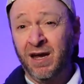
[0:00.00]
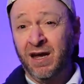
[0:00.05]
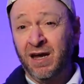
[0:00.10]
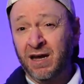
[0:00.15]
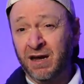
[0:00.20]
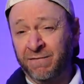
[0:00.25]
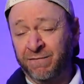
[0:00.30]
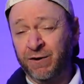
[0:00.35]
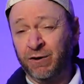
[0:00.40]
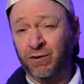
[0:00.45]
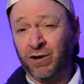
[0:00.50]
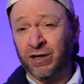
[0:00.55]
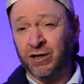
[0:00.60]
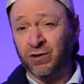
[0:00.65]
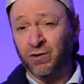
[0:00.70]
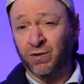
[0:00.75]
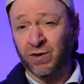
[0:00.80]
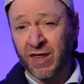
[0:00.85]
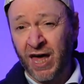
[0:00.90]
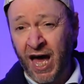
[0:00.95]
if you can
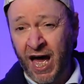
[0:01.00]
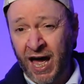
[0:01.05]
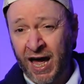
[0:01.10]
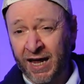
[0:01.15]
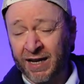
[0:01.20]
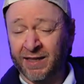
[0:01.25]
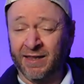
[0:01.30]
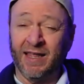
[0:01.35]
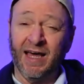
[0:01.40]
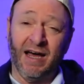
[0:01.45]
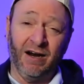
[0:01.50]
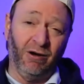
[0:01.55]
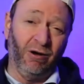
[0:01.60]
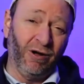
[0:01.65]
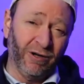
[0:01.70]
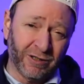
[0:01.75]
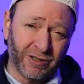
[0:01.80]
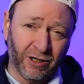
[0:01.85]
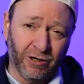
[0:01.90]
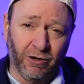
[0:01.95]
do that that
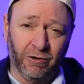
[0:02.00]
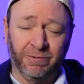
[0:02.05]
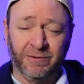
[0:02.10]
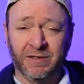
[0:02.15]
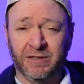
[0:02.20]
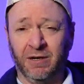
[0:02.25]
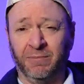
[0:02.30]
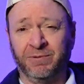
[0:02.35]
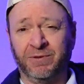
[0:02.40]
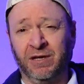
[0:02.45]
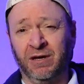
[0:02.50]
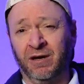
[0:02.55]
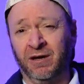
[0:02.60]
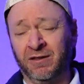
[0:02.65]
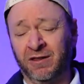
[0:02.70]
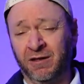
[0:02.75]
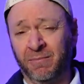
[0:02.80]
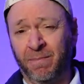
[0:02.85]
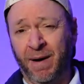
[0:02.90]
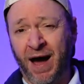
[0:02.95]
also opens up the
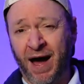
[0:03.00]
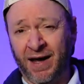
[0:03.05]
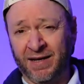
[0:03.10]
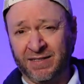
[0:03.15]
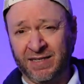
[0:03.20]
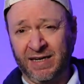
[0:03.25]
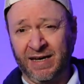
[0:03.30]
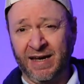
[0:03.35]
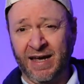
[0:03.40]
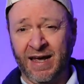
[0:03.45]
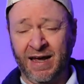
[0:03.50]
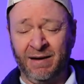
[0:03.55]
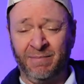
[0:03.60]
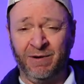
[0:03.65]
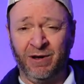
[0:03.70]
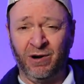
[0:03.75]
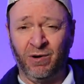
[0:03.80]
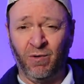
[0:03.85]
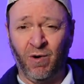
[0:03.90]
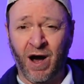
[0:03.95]
the passing game
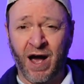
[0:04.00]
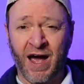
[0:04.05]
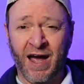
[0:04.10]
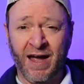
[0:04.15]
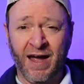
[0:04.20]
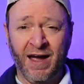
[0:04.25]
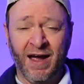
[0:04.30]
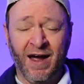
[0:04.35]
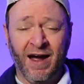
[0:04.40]
in a way